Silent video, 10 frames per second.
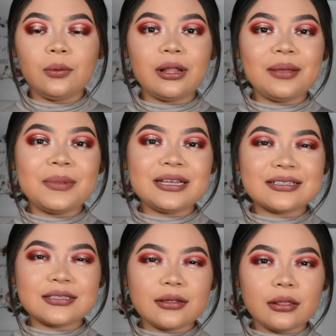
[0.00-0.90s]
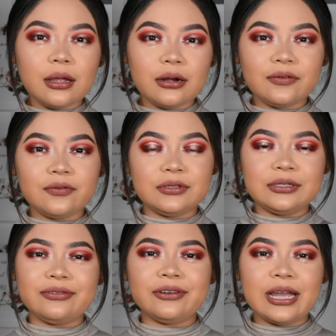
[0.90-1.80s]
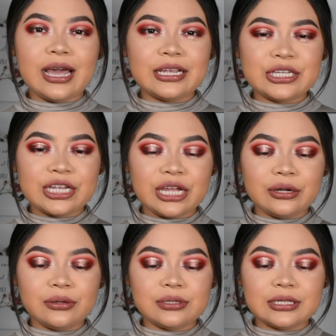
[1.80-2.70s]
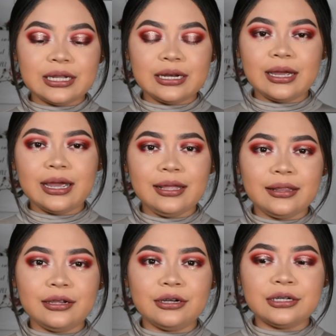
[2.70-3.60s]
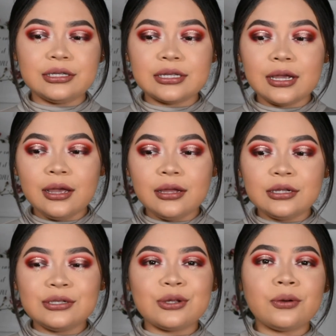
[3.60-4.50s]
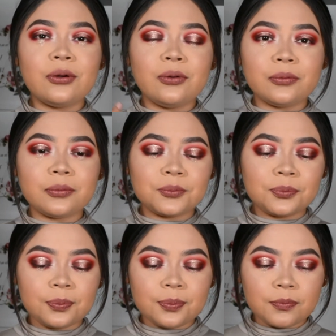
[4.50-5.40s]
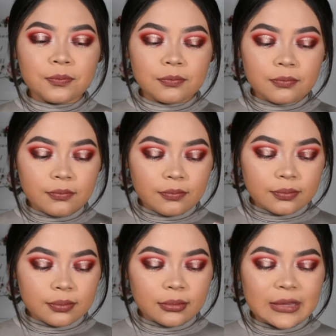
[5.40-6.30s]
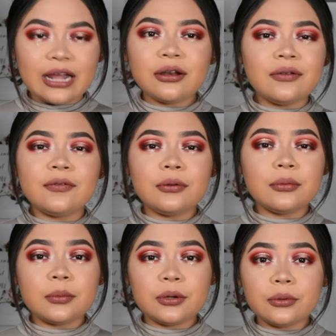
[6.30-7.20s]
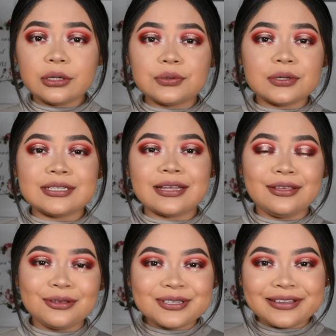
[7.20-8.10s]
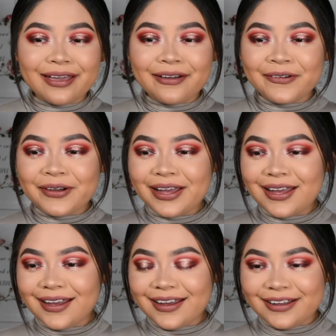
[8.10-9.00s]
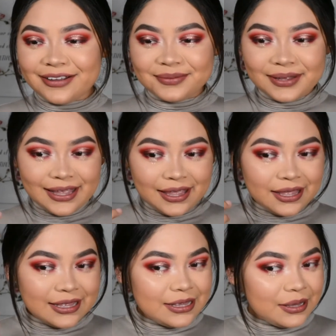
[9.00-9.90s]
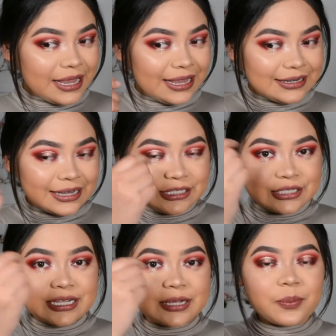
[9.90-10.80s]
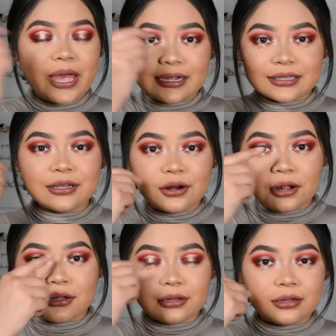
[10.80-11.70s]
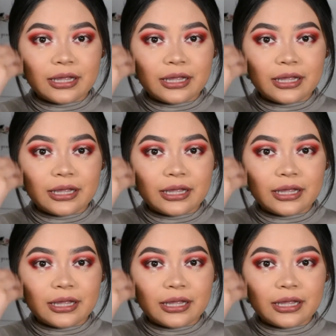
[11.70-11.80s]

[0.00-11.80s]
well, I mixed a lot of different eyeshadows and highlighters, so I don't even remember which ones I used now. And I just like packed it all